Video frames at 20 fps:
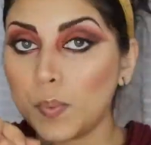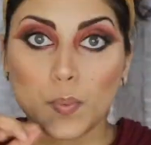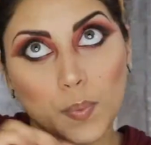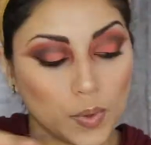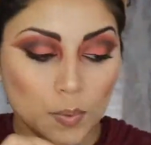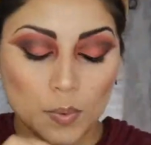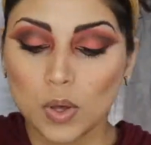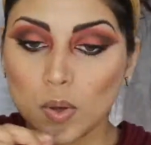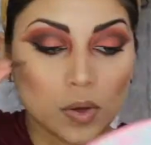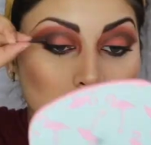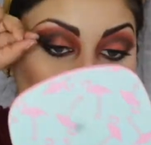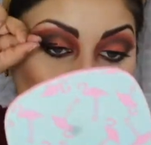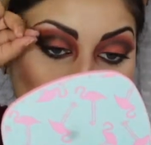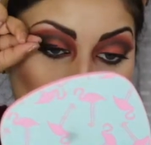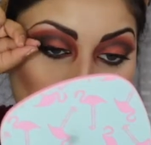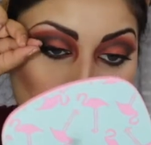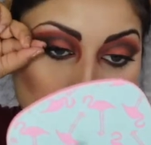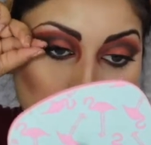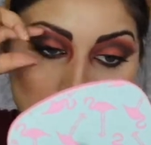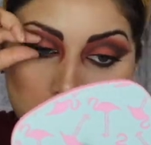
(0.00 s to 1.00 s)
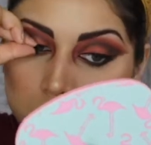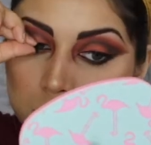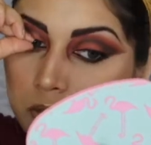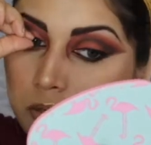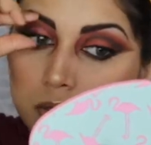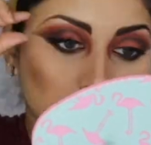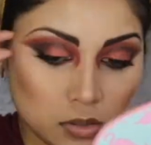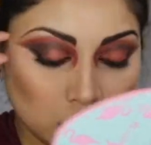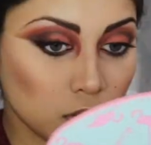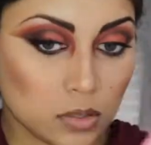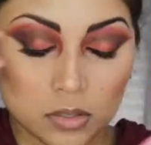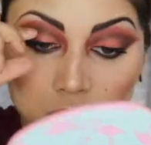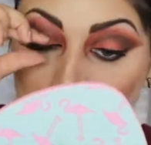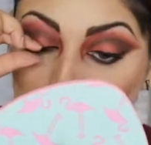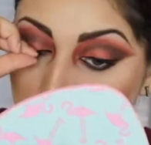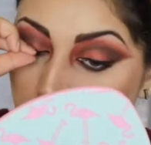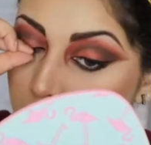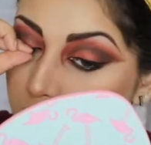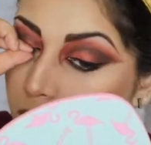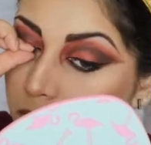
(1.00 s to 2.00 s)
I also just quickly popped
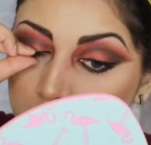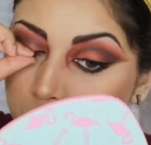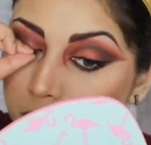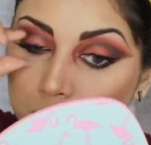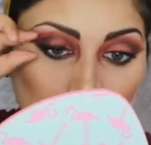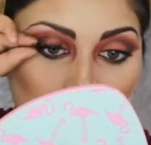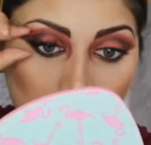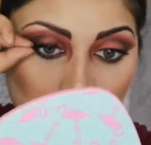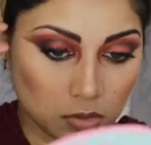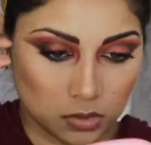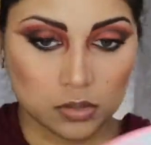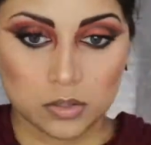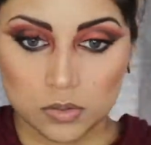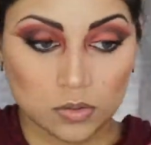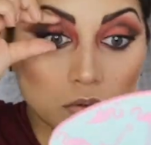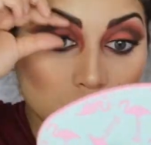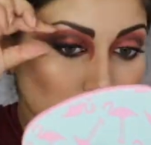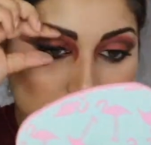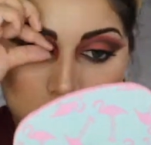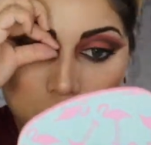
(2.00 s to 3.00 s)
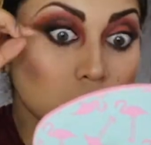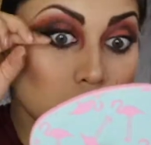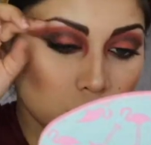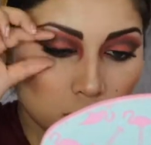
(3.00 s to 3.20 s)
on some falsies for